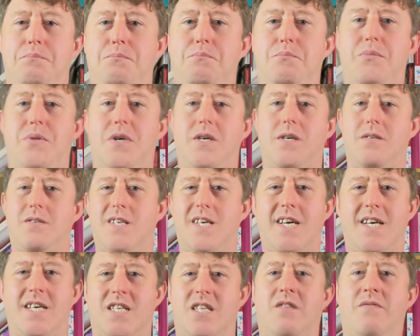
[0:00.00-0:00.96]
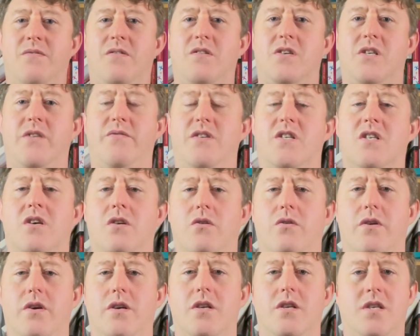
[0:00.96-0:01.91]
But it's the first of its
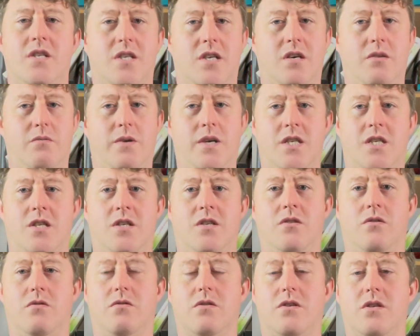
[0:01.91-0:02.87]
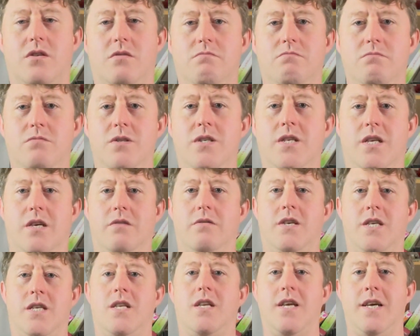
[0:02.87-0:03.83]
kind, so it's not,
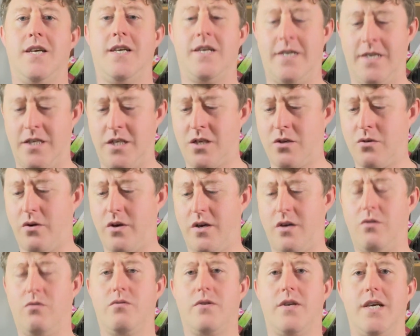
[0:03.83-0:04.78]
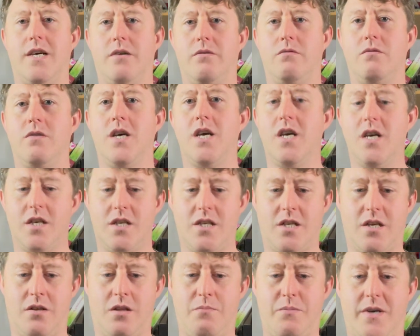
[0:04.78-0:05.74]
and it's quite old now,
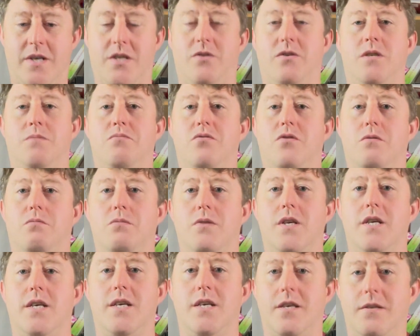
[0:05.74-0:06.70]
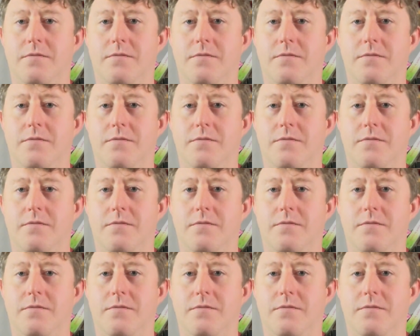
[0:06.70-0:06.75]
so the battery's probably